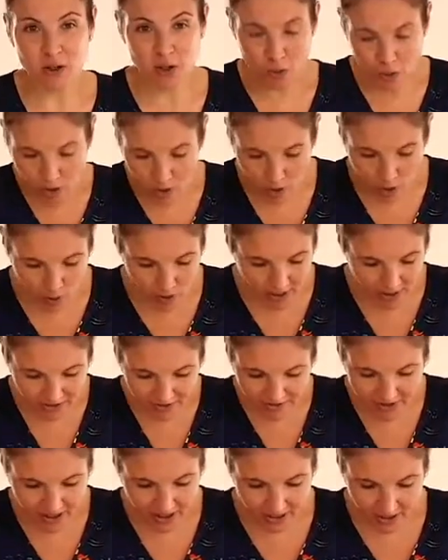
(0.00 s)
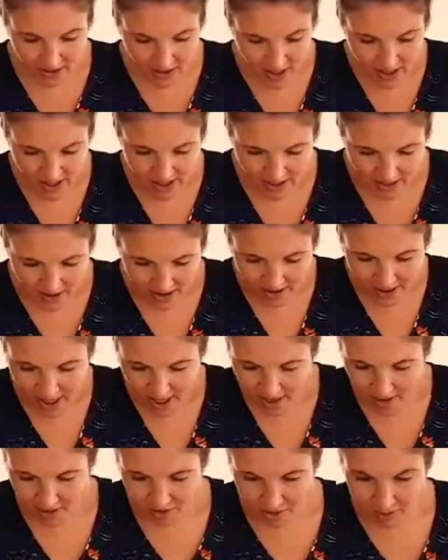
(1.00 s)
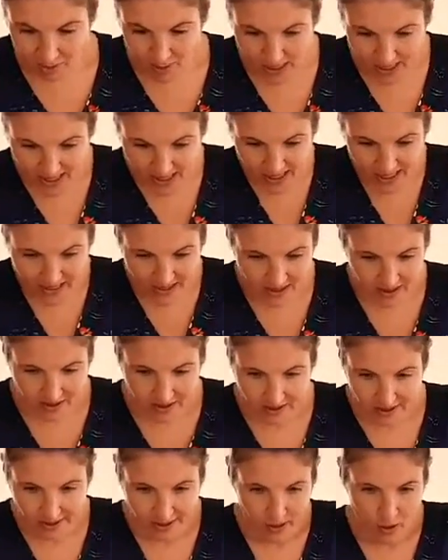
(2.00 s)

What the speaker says: you will only feel a kind of pain